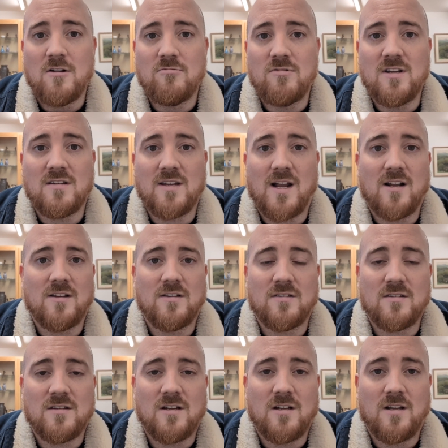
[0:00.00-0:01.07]
resellers
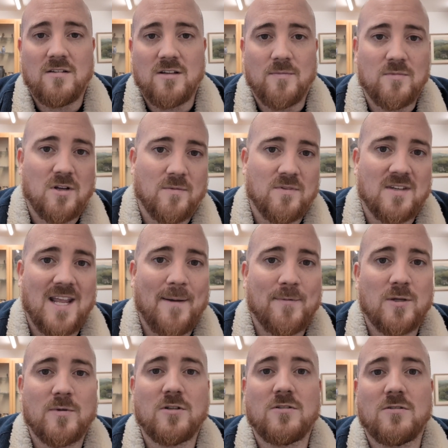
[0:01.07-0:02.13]
are sometimes
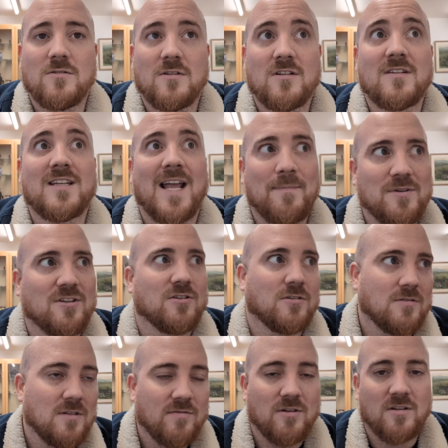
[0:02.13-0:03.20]
skeptical,
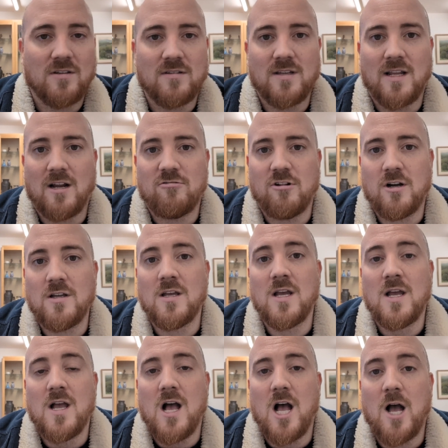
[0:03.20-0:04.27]
if I can say that right,
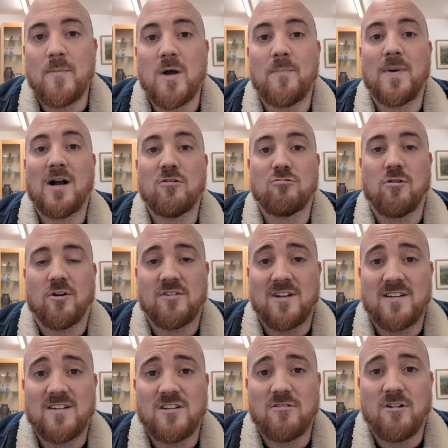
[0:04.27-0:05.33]
about cross
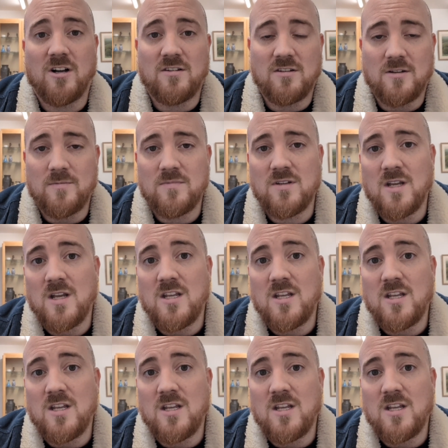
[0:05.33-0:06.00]
listing your items.